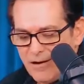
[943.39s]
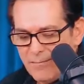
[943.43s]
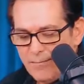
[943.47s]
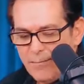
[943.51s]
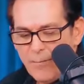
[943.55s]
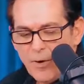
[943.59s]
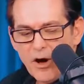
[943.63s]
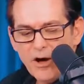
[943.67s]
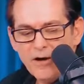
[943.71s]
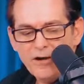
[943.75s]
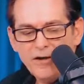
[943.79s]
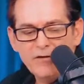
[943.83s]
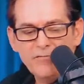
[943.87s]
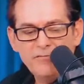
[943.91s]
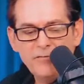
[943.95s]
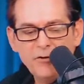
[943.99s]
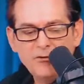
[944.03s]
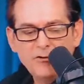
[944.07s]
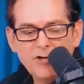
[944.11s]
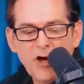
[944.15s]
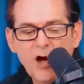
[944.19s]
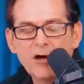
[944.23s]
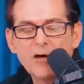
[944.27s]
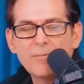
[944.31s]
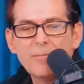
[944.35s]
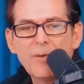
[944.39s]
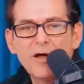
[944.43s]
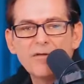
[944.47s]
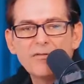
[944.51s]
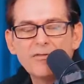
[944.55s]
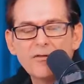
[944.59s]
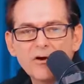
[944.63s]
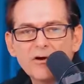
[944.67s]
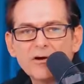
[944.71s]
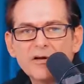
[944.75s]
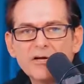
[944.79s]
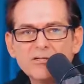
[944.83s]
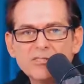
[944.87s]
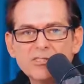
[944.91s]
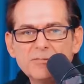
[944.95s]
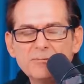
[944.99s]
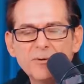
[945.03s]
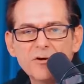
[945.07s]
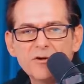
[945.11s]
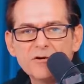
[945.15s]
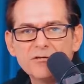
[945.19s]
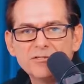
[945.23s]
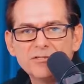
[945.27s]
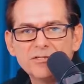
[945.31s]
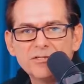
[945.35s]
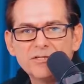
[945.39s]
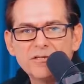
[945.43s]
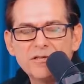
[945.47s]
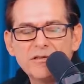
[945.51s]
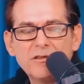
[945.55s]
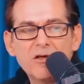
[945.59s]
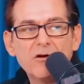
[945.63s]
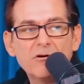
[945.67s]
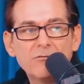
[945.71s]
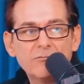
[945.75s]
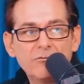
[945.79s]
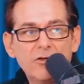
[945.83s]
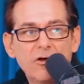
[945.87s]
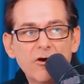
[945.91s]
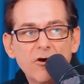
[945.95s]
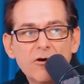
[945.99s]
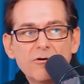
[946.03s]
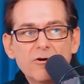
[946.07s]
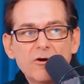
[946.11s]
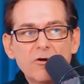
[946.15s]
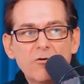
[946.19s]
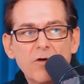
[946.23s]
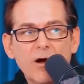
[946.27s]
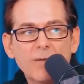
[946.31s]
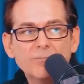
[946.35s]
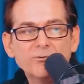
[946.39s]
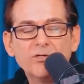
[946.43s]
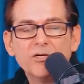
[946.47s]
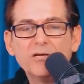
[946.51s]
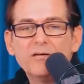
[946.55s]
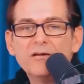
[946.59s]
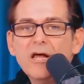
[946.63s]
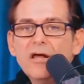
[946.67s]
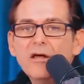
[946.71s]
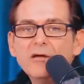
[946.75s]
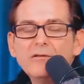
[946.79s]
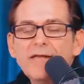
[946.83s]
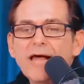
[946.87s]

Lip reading: But if you talk about their conspiracy, their corruption,